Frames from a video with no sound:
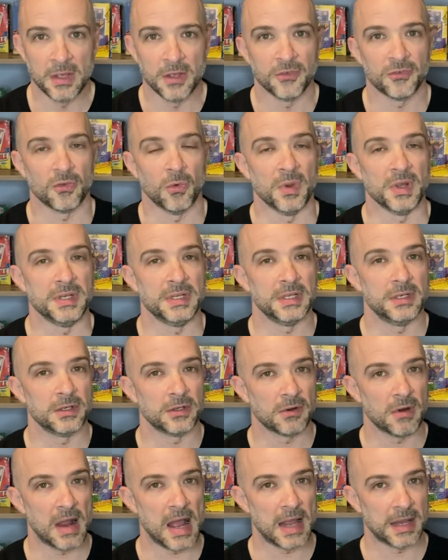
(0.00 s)
So we didn't
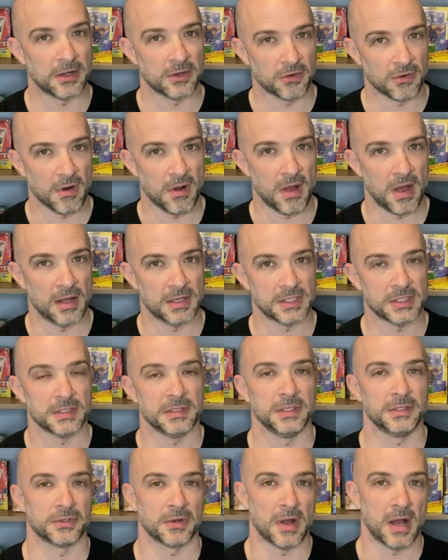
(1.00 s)
crack and cross.
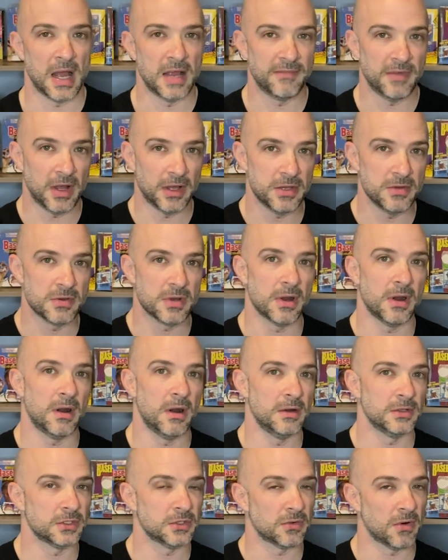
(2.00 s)
These are high value
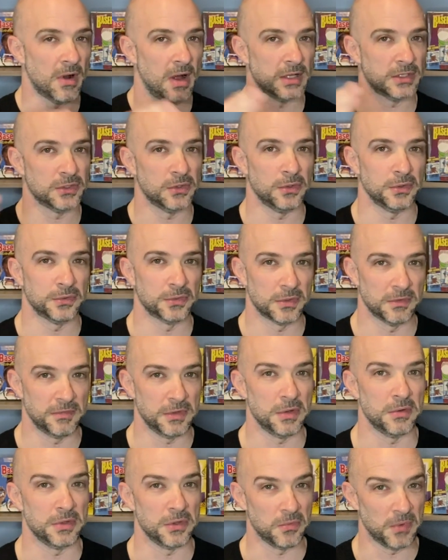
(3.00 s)
cards, Crossholder
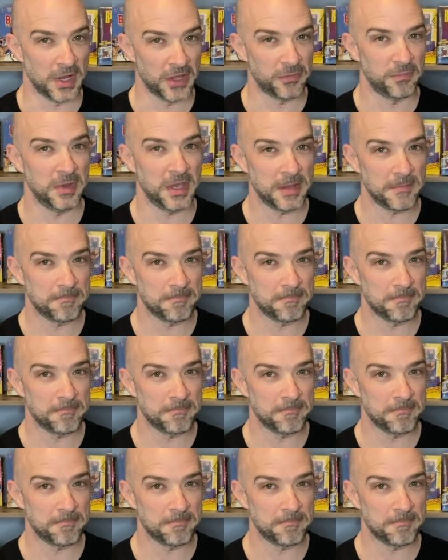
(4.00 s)
review. You with me?